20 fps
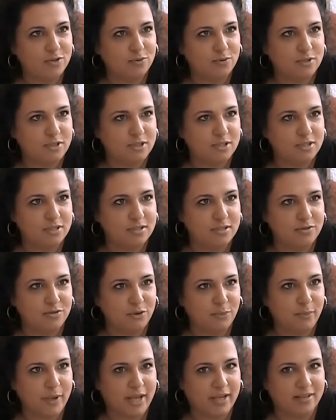which was
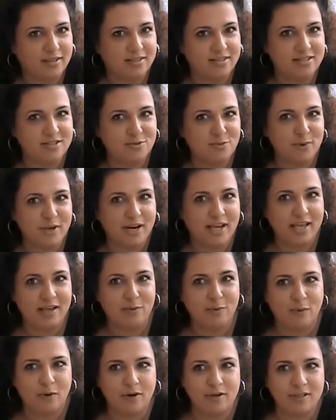tremendous. When
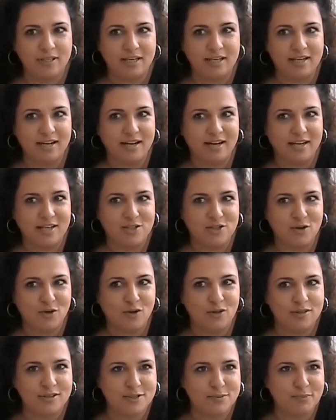I walked in and I
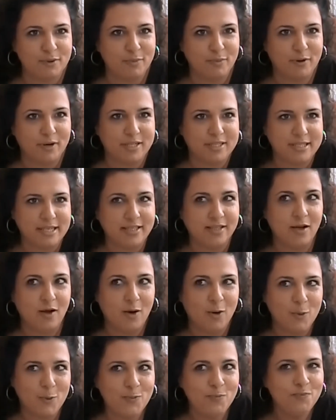saw all these people, I said,
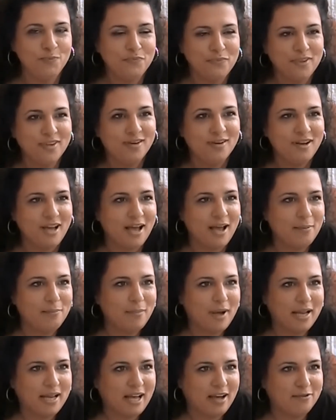oh,
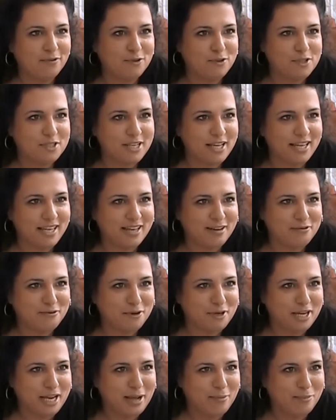I might have to stay here
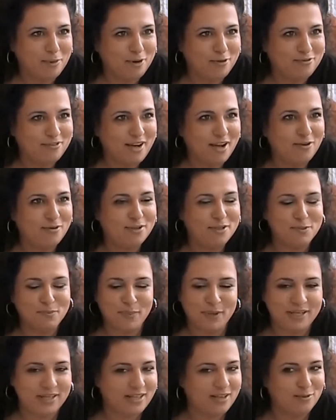for a couple of
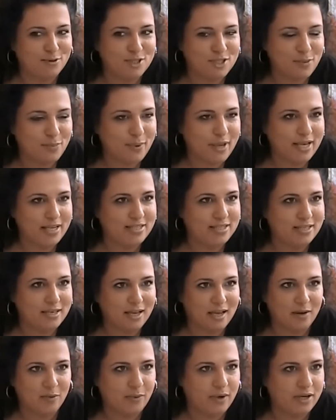hours, but it was
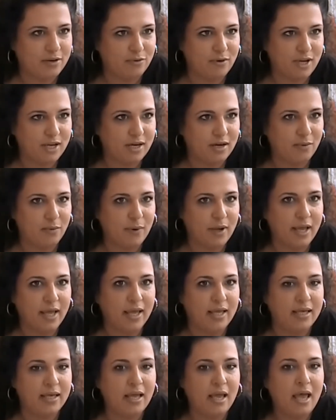amazing. I went right
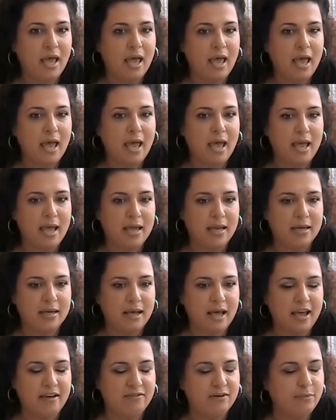away,
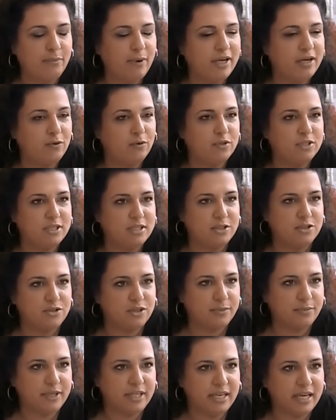and everybody was
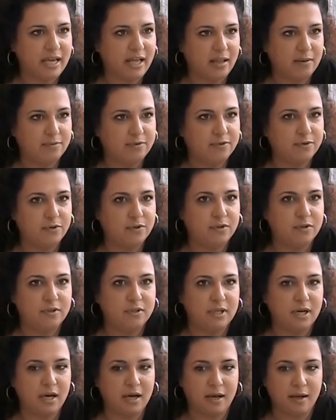extremely
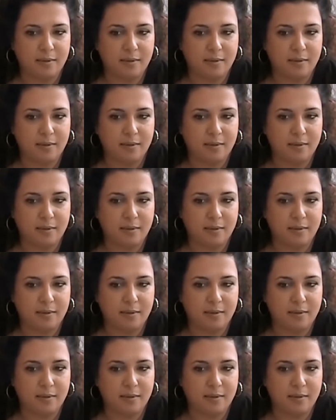helpful.